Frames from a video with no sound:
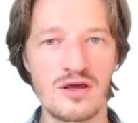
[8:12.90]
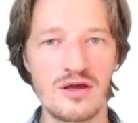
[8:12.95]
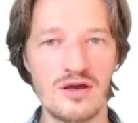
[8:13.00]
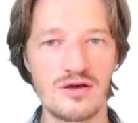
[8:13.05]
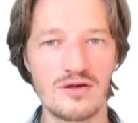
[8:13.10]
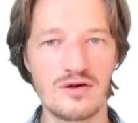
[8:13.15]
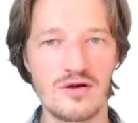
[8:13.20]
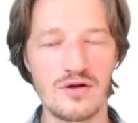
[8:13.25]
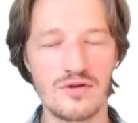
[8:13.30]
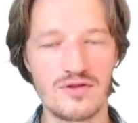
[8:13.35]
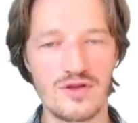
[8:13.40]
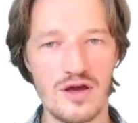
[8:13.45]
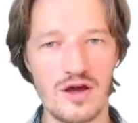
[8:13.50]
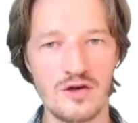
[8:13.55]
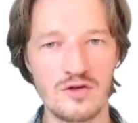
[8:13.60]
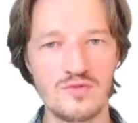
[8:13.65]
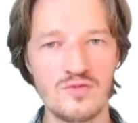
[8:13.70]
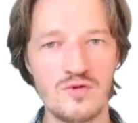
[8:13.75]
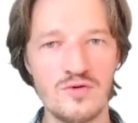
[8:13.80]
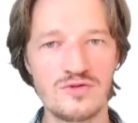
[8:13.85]
All the
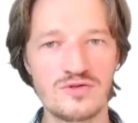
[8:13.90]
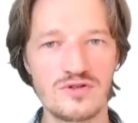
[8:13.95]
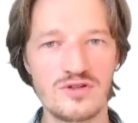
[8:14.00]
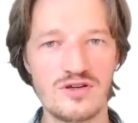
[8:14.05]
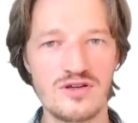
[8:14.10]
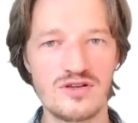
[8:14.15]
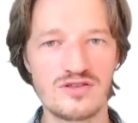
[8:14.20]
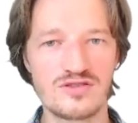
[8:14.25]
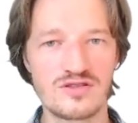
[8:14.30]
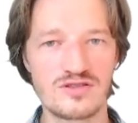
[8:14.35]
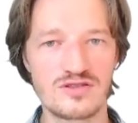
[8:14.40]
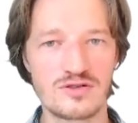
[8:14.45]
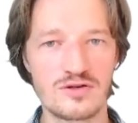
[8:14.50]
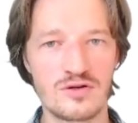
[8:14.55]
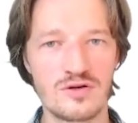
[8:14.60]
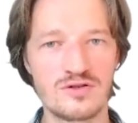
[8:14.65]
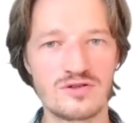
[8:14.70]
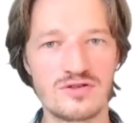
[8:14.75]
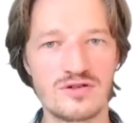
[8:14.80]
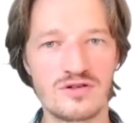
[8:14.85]
output is
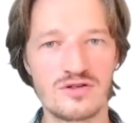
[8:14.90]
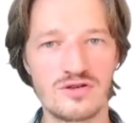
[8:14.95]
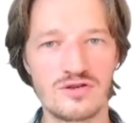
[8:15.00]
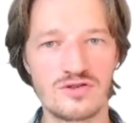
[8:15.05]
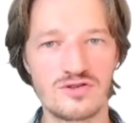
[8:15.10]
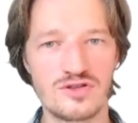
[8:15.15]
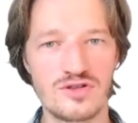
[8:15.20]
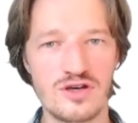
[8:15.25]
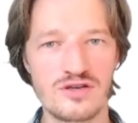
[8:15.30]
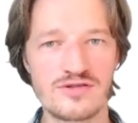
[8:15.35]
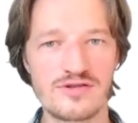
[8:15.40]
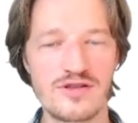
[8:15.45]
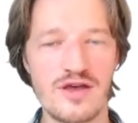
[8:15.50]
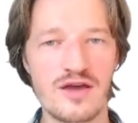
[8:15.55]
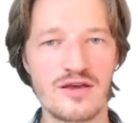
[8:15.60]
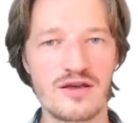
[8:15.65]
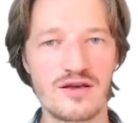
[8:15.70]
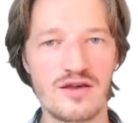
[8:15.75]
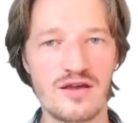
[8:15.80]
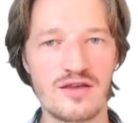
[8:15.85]
stored just
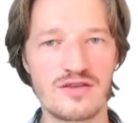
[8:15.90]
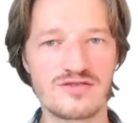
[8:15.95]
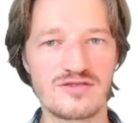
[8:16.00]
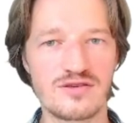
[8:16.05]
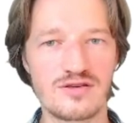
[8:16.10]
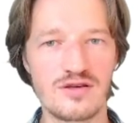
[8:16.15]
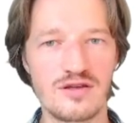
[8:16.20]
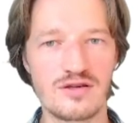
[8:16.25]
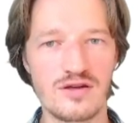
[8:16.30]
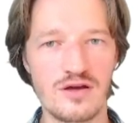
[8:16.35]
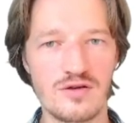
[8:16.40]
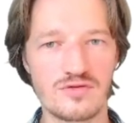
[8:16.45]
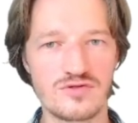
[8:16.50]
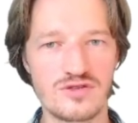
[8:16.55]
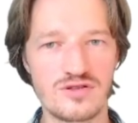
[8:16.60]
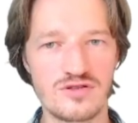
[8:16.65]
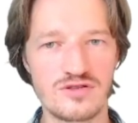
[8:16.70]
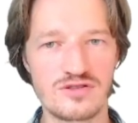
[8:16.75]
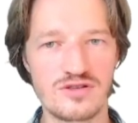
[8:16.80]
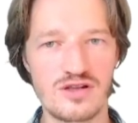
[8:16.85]
like as in
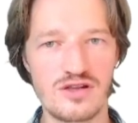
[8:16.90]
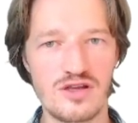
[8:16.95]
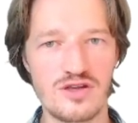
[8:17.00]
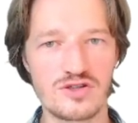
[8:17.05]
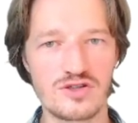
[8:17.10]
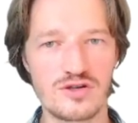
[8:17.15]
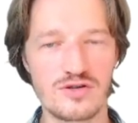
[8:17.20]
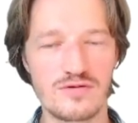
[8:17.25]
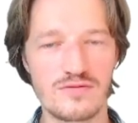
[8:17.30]
auto installation.